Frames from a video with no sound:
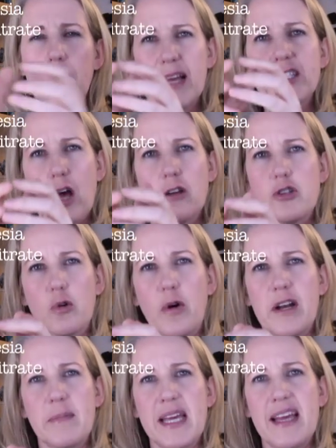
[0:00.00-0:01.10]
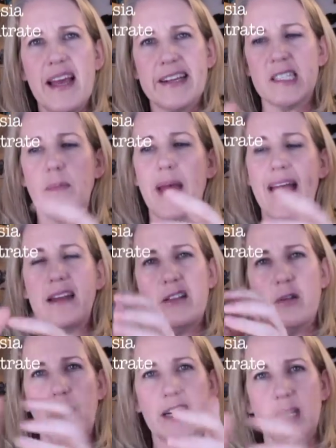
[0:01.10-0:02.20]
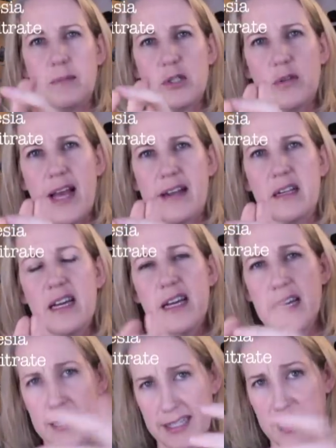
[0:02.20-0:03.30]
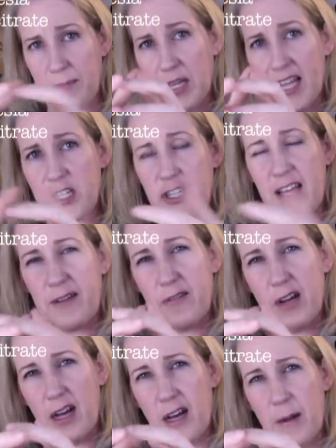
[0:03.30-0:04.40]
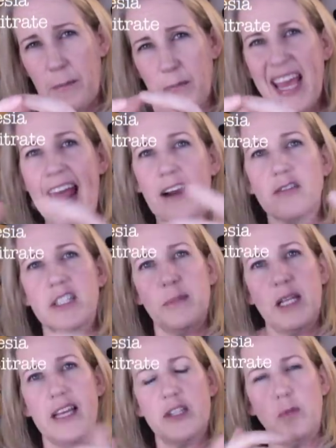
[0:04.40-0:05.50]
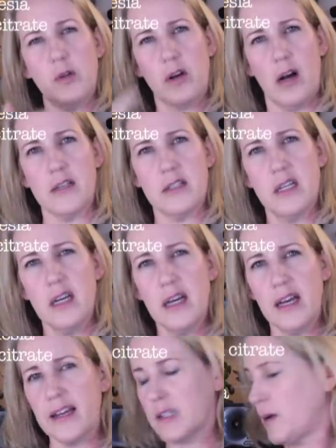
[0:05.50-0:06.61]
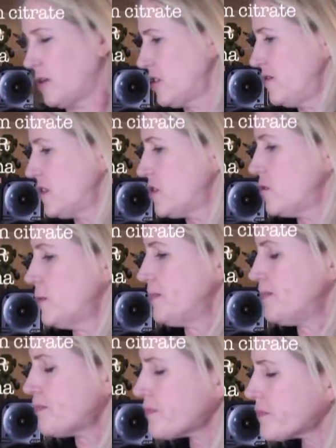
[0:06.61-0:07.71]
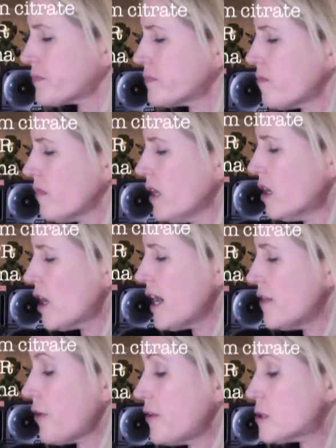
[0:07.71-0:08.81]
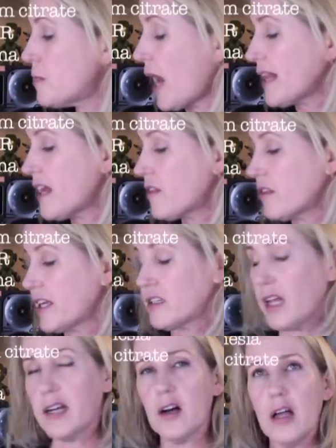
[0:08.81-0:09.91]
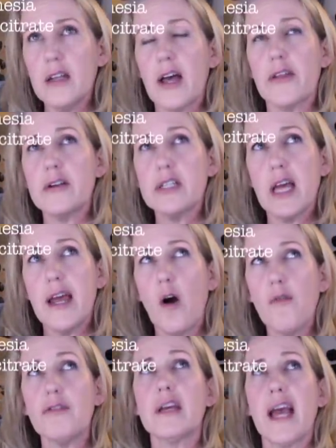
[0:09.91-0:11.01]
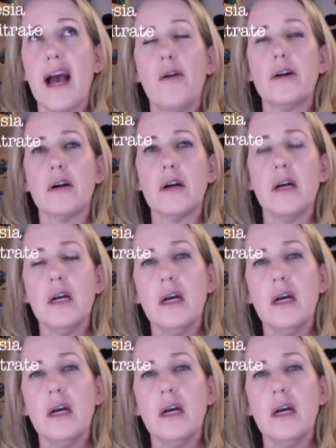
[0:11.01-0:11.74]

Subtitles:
it's also going to be expanding the rectum, so that stimulation, that mechanical stimulation, will cause expulsion of the stool. All right, then there's polyethylene glycol. Now there's a over-the-counter